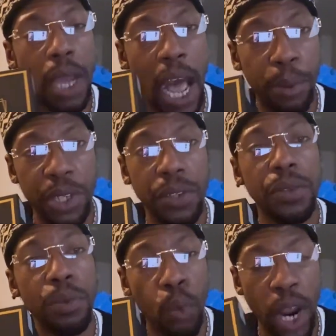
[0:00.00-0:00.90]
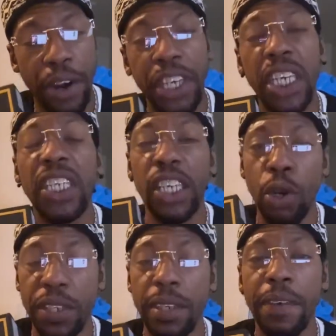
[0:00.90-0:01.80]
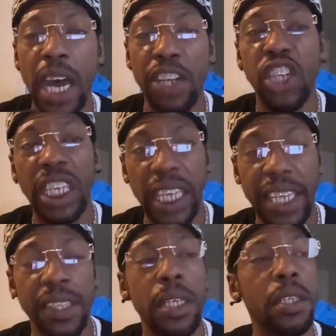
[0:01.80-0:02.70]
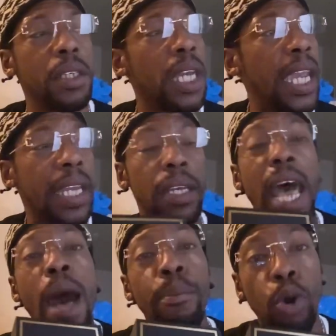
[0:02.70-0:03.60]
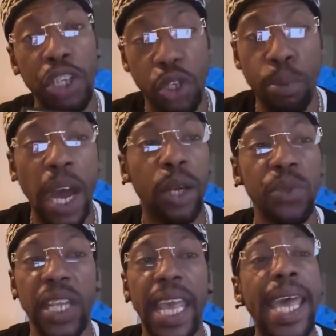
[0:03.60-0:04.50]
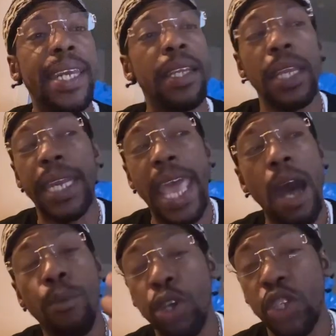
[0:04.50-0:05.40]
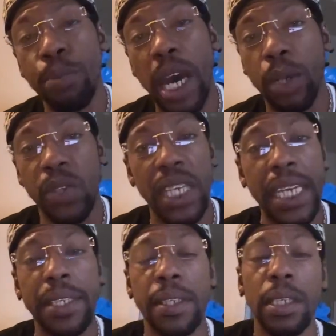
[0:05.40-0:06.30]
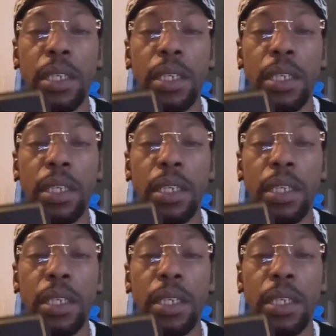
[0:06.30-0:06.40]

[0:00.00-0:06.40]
I was wearing the Dior Sauvage Elixir and I bought 2 bottles of that, and now I'm on 2 bottles of this.